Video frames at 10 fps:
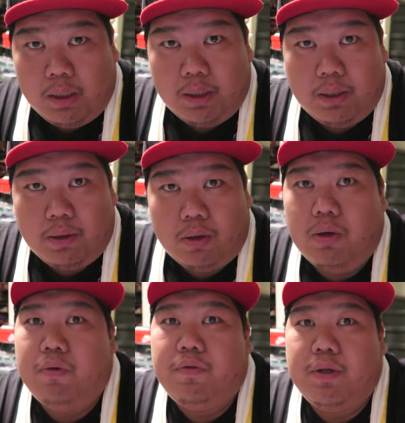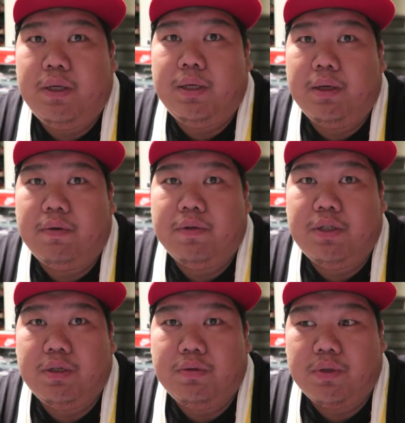And hopefully have a
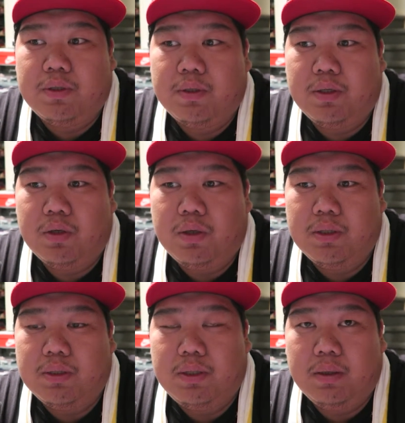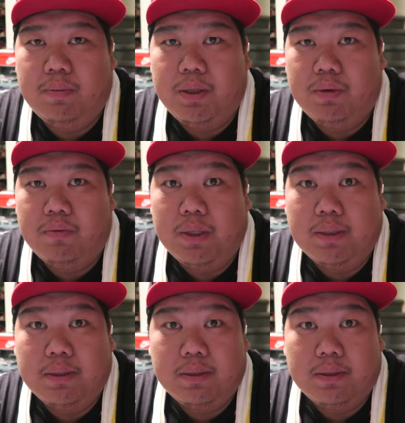chill rest of the night and just come back and rest.